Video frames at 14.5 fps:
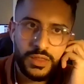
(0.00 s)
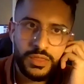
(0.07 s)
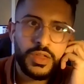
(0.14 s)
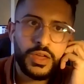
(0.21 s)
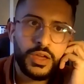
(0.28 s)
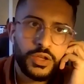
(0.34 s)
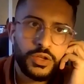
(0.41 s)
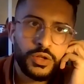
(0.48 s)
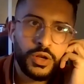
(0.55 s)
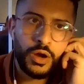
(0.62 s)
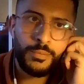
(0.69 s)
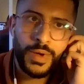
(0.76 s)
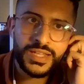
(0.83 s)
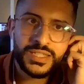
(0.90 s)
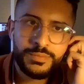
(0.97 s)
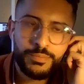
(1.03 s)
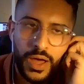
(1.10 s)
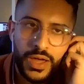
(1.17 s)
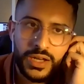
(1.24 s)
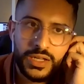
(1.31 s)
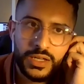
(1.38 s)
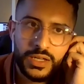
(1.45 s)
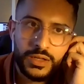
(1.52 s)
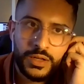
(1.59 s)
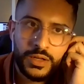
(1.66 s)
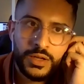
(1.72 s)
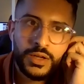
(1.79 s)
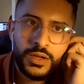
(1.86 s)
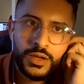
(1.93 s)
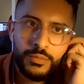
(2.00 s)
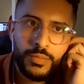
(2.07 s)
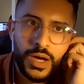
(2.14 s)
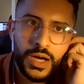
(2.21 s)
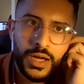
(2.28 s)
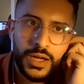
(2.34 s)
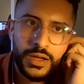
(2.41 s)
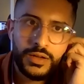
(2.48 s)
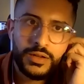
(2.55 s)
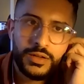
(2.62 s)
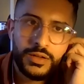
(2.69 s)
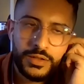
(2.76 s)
I think, my spidey, my